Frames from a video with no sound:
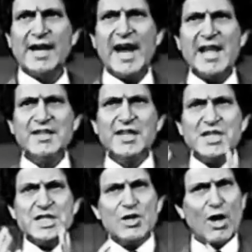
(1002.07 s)
And
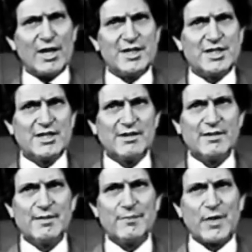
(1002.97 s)
this knowledge
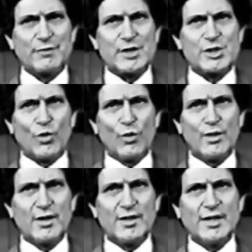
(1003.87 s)
of the
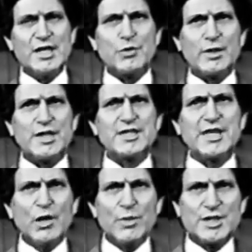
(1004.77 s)
soul is what
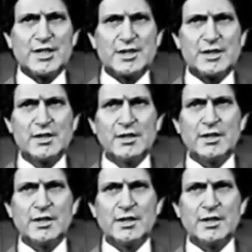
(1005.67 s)
distinguishes